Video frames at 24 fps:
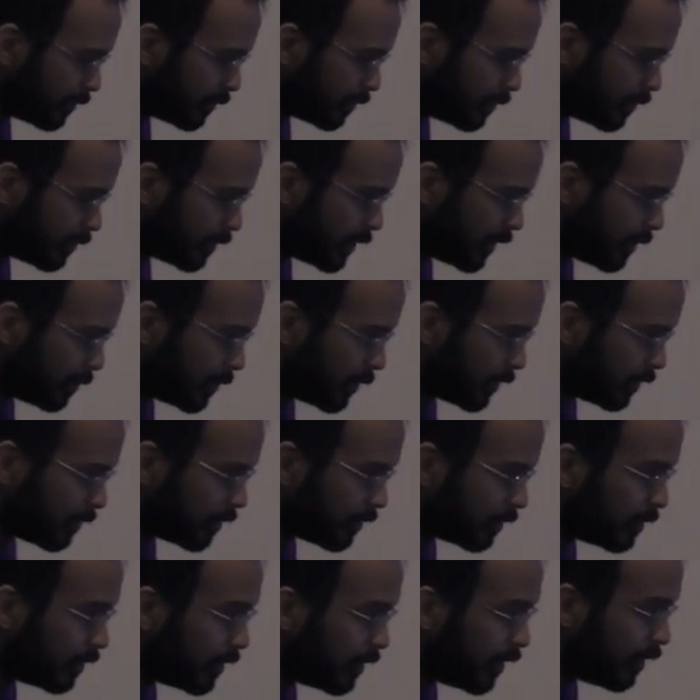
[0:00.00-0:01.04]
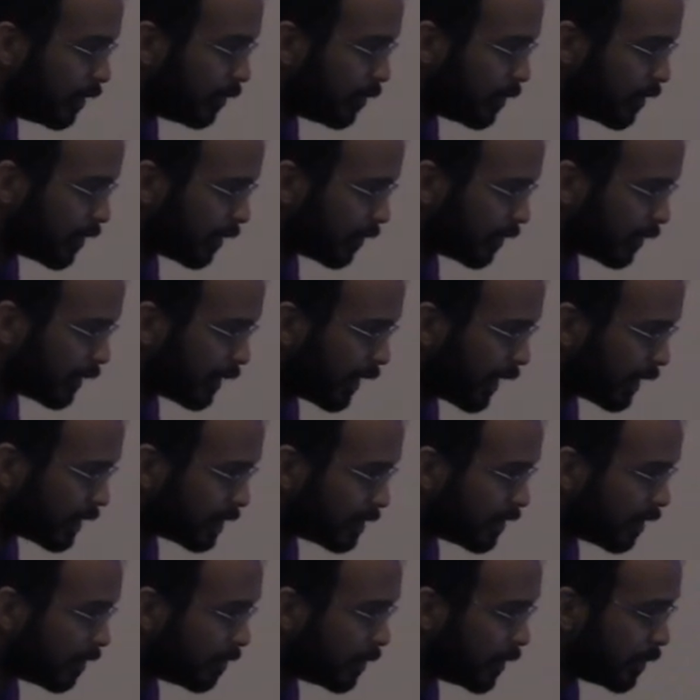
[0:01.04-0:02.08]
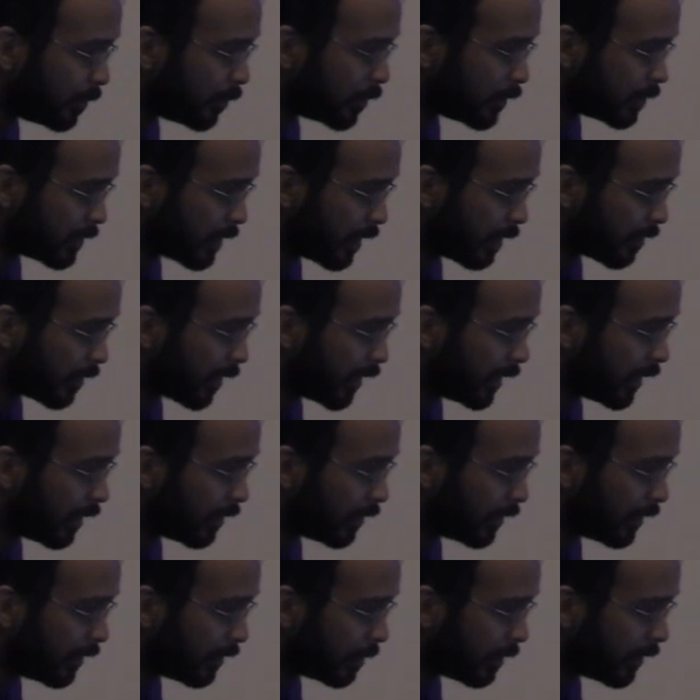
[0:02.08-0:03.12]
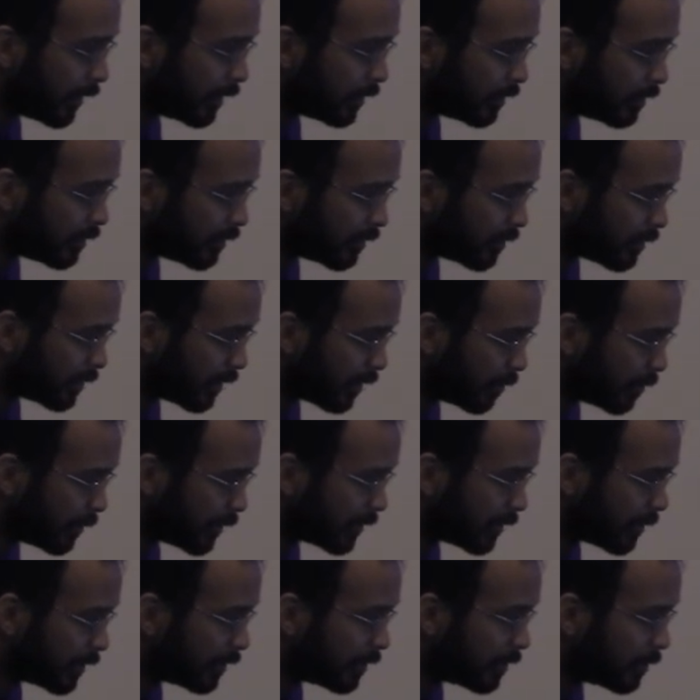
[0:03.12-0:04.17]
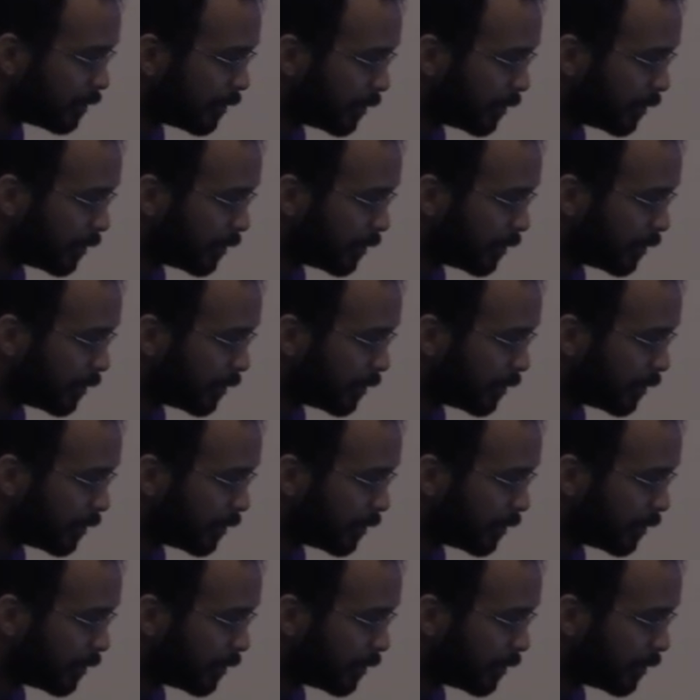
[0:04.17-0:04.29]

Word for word: CPU. We don't have a lot of stuff being pushed out right now anyway, so it's not a big deal.